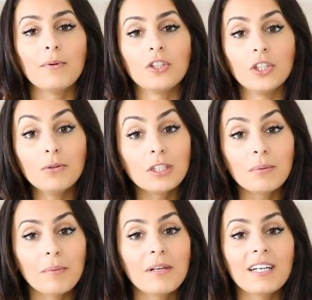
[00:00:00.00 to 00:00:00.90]
Bucci
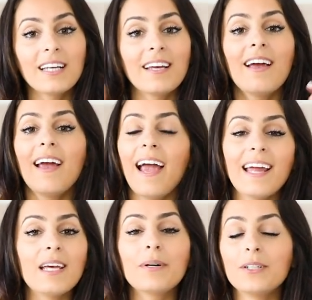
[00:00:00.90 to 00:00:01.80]
YouTube community,
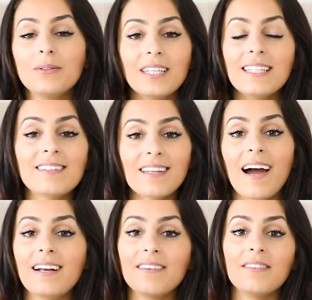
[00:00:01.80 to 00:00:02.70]
anyone who's
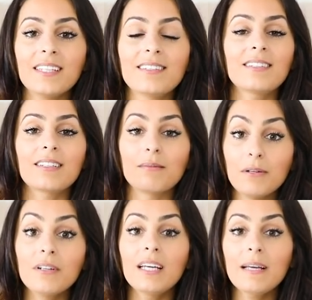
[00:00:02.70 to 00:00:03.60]
inside of this
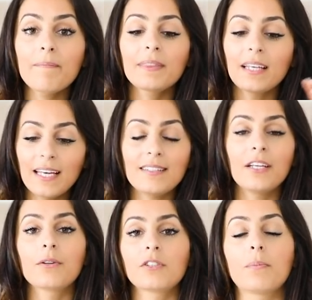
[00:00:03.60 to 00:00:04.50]
community is
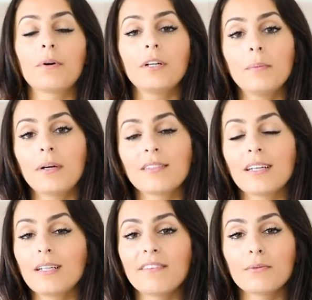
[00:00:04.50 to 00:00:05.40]
here to support you because
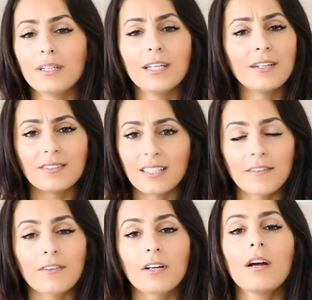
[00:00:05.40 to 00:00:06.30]
I know everyone here is a
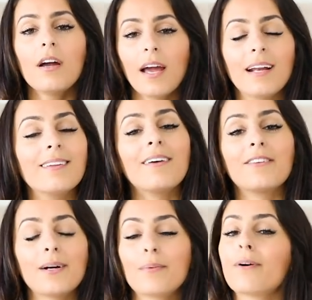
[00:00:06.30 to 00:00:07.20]
giver and a
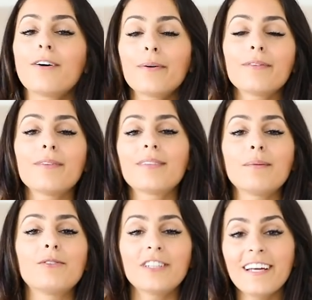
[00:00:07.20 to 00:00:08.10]
lover and we're all going through the
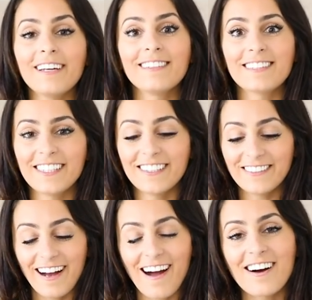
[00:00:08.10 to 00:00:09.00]
same shit.
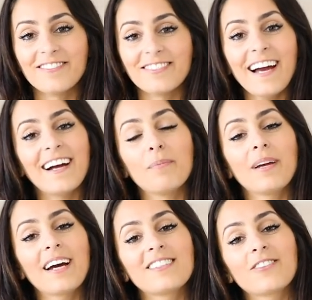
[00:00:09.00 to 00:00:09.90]
So um, yeah, I hope
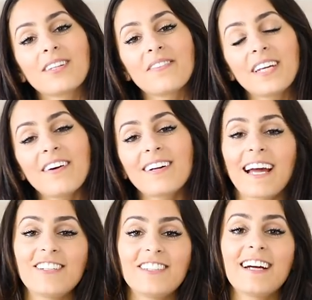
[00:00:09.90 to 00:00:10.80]
you guys enjoyed the video and I'll
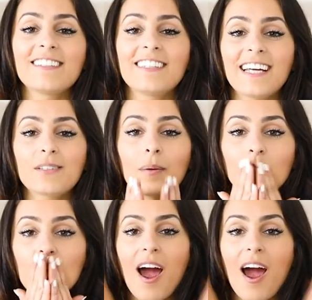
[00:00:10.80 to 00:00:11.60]
catch you guys in the next one.